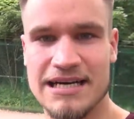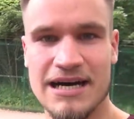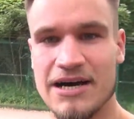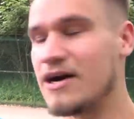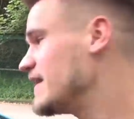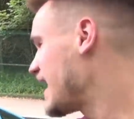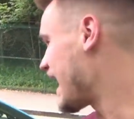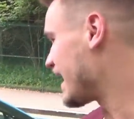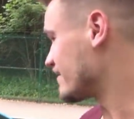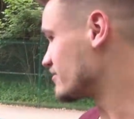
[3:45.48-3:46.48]
car,
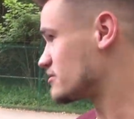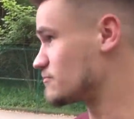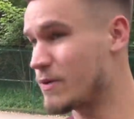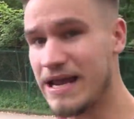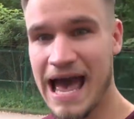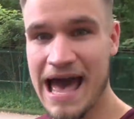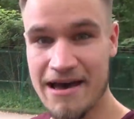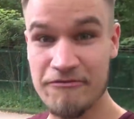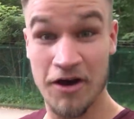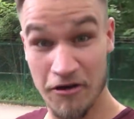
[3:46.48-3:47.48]
and we
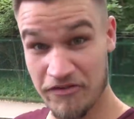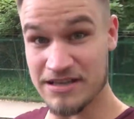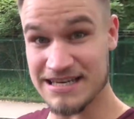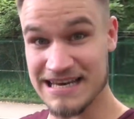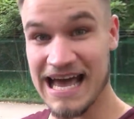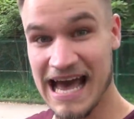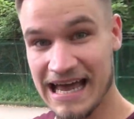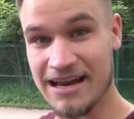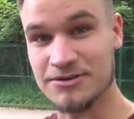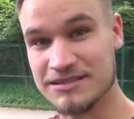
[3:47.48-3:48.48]
have fitted
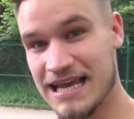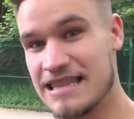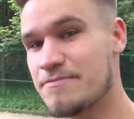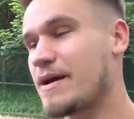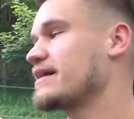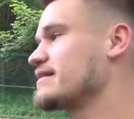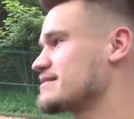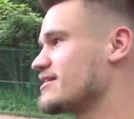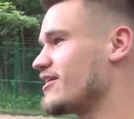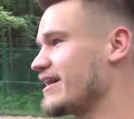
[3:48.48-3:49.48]
adults in the back of this
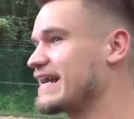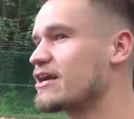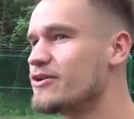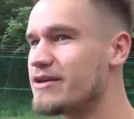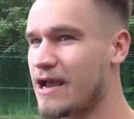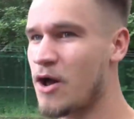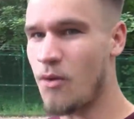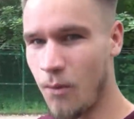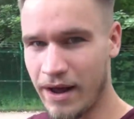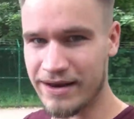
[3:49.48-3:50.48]
car, including
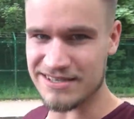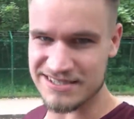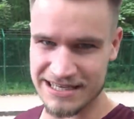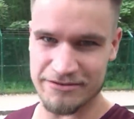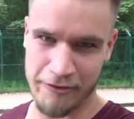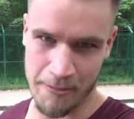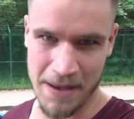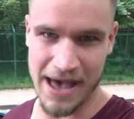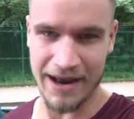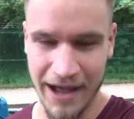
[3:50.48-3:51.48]
one six-foot
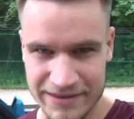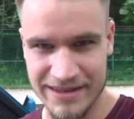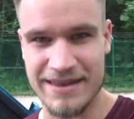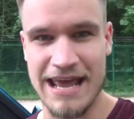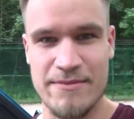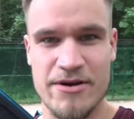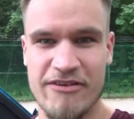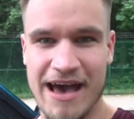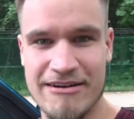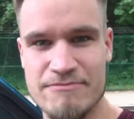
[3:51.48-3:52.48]
man under the name of
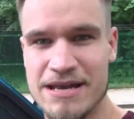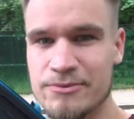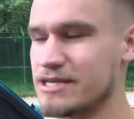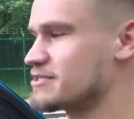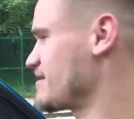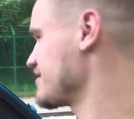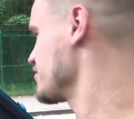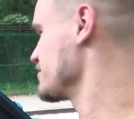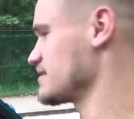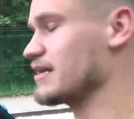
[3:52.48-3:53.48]
Harry Medway Smith,
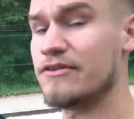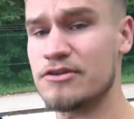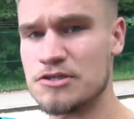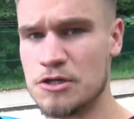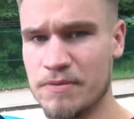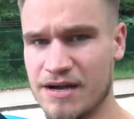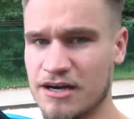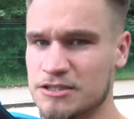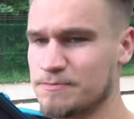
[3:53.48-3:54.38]
who is a London supercar